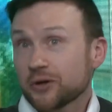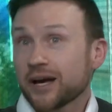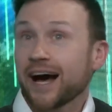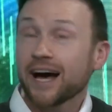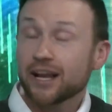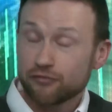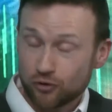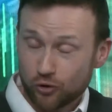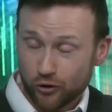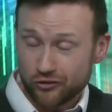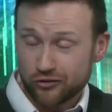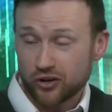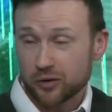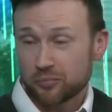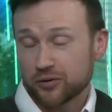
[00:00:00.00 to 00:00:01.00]
can of
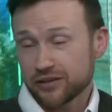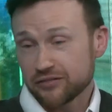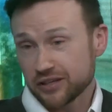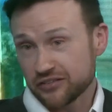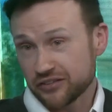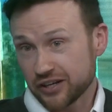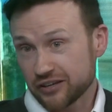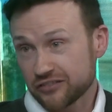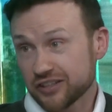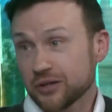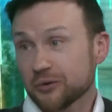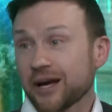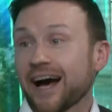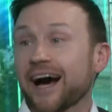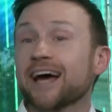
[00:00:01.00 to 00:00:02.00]
course look at previous years, and you
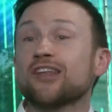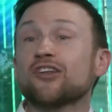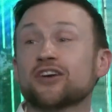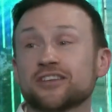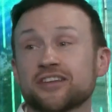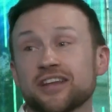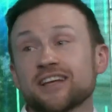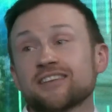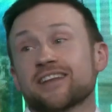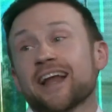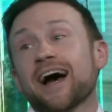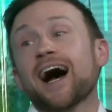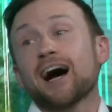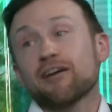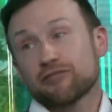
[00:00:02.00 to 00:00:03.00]
can look at the things that
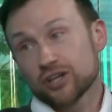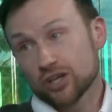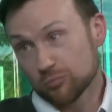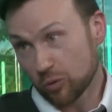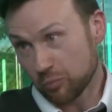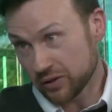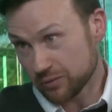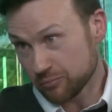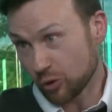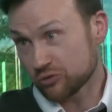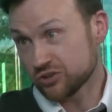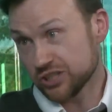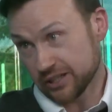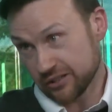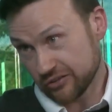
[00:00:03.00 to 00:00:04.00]
haven't come up in the
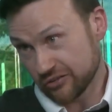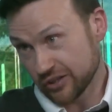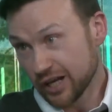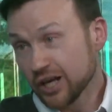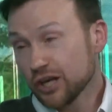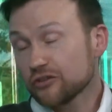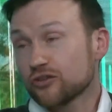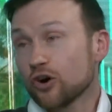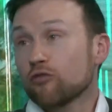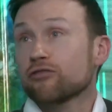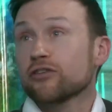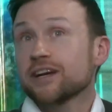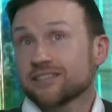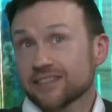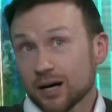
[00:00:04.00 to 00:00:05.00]
most years. So,
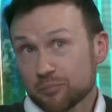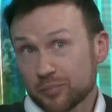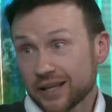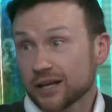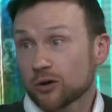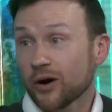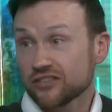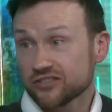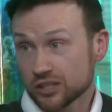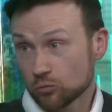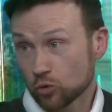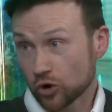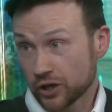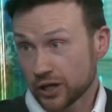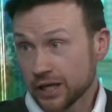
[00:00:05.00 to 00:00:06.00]
for example, in question
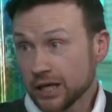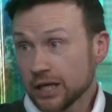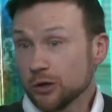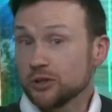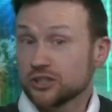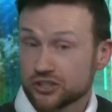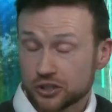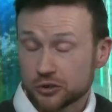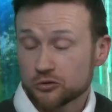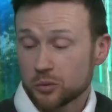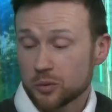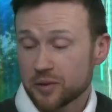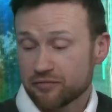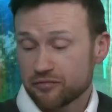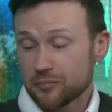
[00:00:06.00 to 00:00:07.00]
one, which students
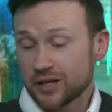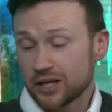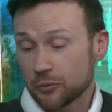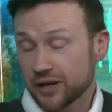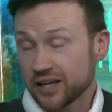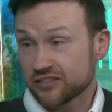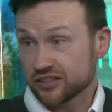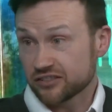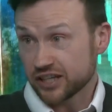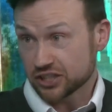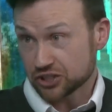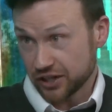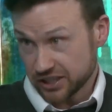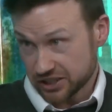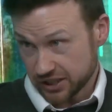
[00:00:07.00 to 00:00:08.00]
will be familiar with, is a
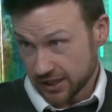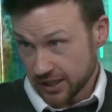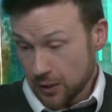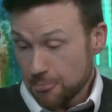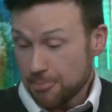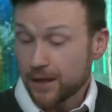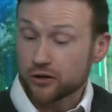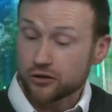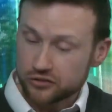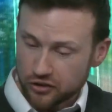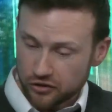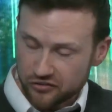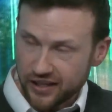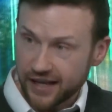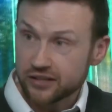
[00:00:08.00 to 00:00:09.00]
titration.
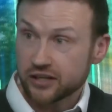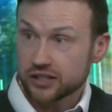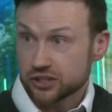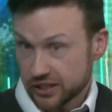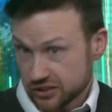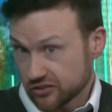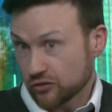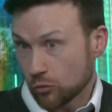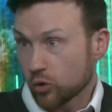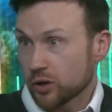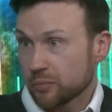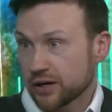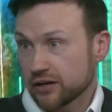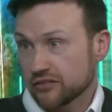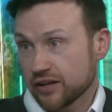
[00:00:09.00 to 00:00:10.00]
There's 10 titrations and one
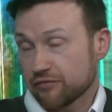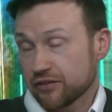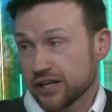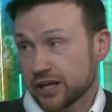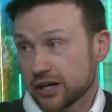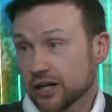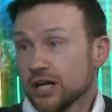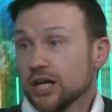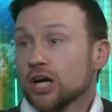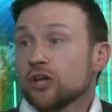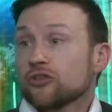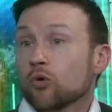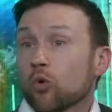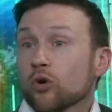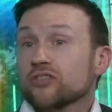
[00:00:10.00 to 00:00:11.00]
appears every year.
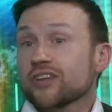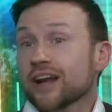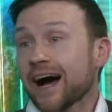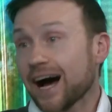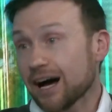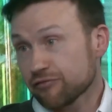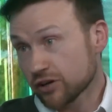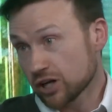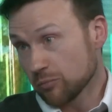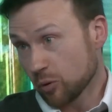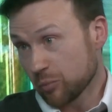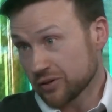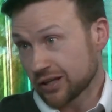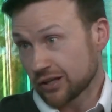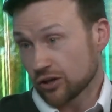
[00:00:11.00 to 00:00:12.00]
The ones that haven't come
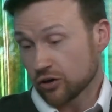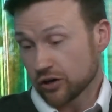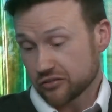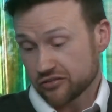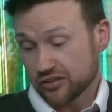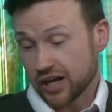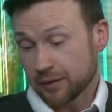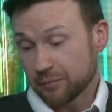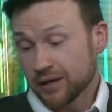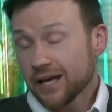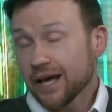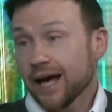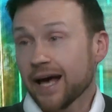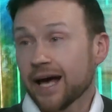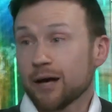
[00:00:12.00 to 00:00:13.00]
up in the longest time
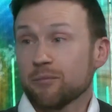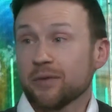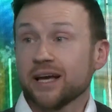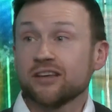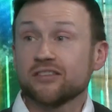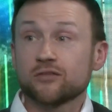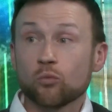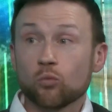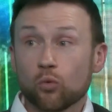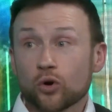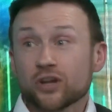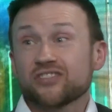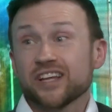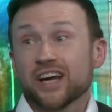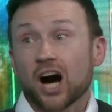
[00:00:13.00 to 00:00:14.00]
is
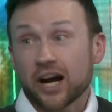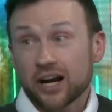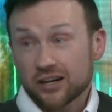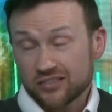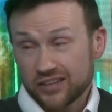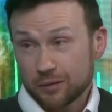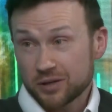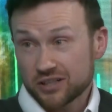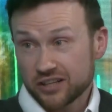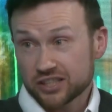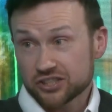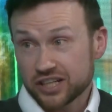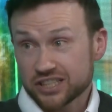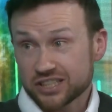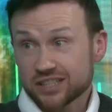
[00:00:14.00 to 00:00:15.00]
one is the iron tablet
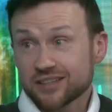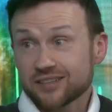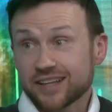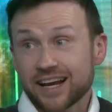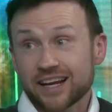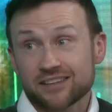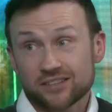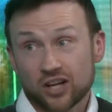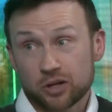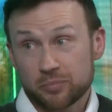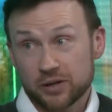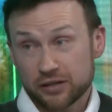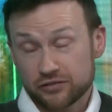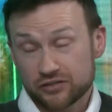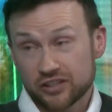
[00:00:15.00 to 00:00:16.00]
titration that has not
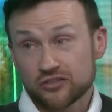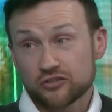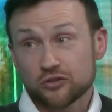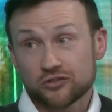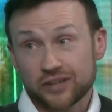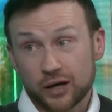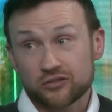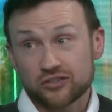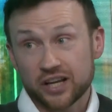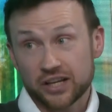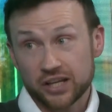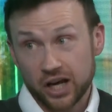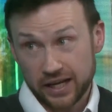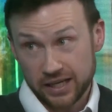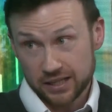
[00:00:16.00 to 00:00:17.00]
appeared since
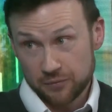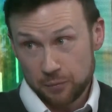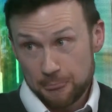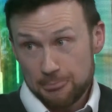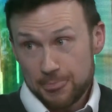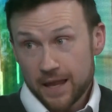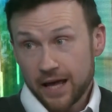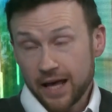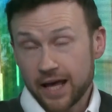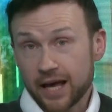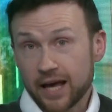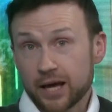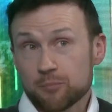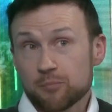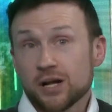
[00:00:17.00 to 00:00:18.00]
2009,
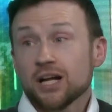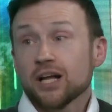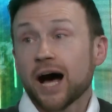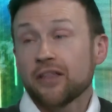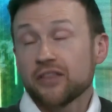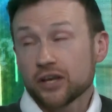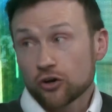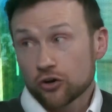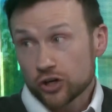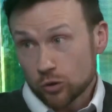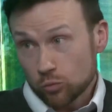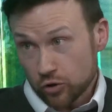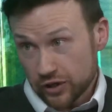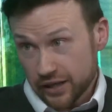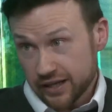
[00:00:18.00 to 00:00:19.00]
and the other
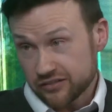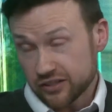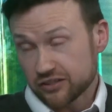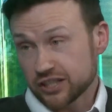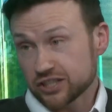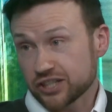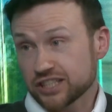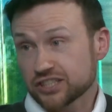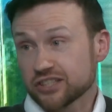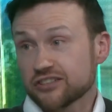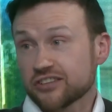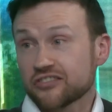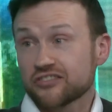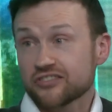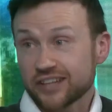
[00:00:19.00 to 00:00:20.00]
one is a titration
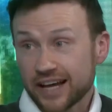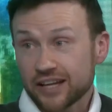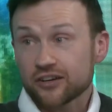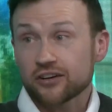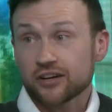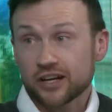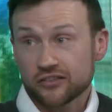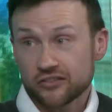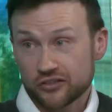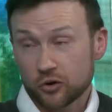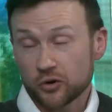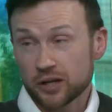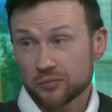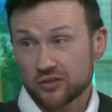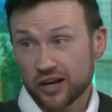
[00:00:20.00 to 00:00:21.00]
to standardized
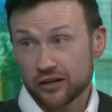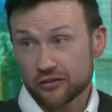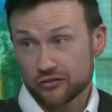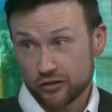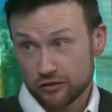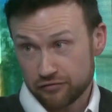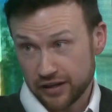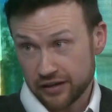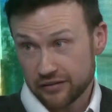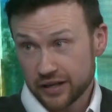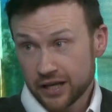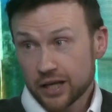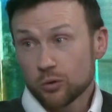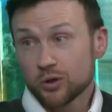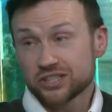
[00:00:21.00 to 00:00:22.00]
sodium thiosulfate,
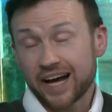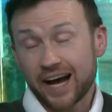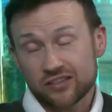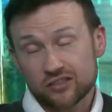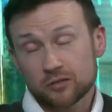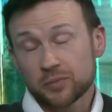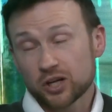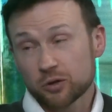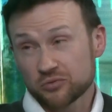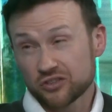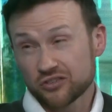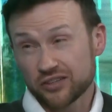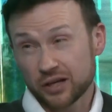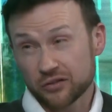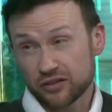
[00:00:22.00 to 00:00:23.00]
which hasn't been up
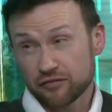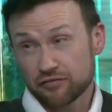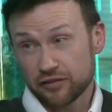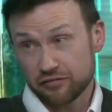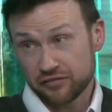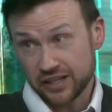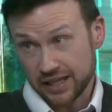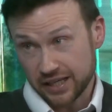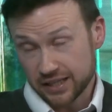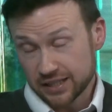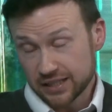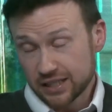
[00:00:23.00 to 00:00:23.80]
since 2015.